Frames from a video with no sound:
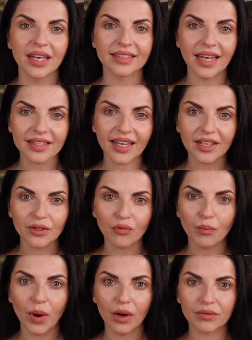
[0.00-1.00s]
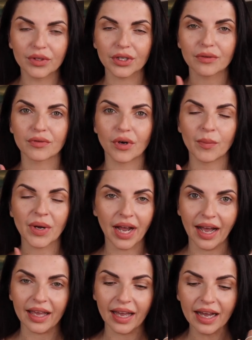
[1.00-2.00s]
that kind of powder from
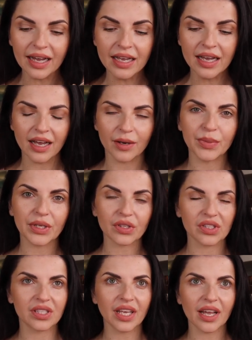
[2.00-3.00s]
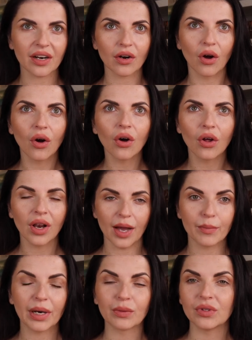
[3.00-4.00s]
Caia, because they are all
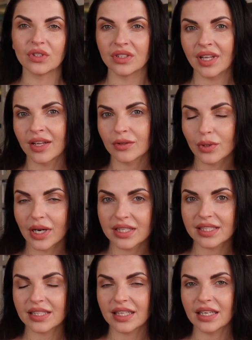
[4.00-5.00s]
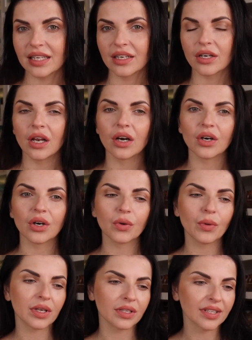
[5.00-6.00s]
about natural skin
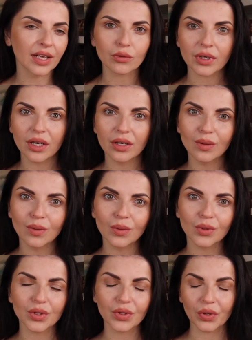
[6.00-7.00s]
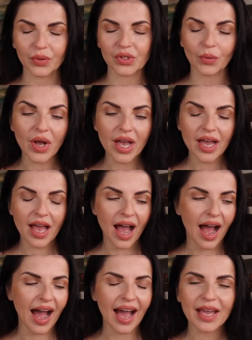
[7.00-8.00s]
glow, natural look, you know. So
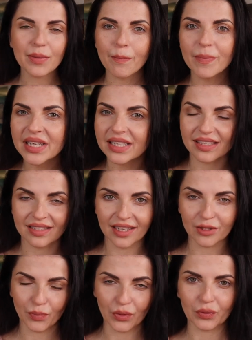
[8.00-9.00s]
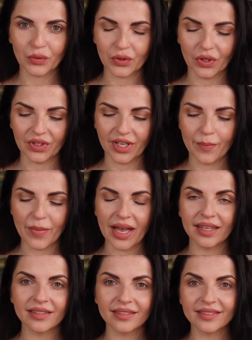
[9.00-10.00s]
I miss that product on them, and